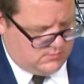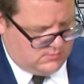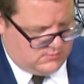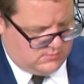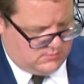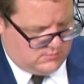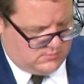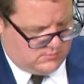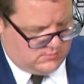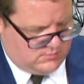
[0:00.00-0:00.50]

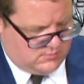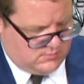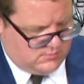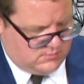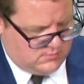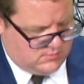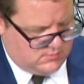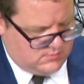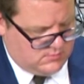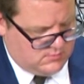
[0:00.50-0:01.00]

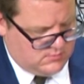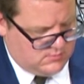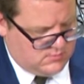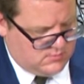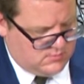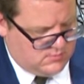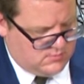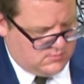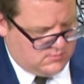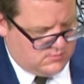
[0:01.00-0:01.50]

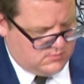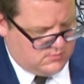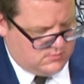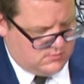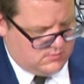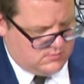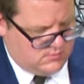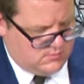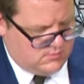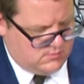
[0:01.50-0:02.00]

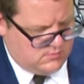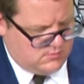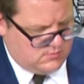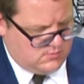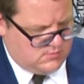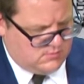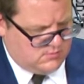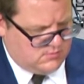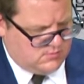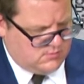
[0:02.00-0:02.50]

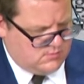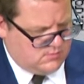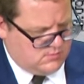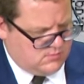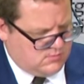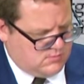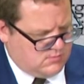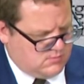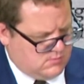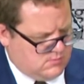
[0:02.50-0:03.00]

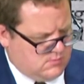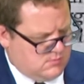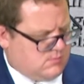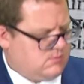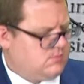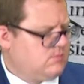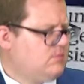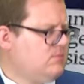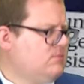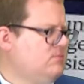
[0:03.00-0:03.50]
This person isn't speaking.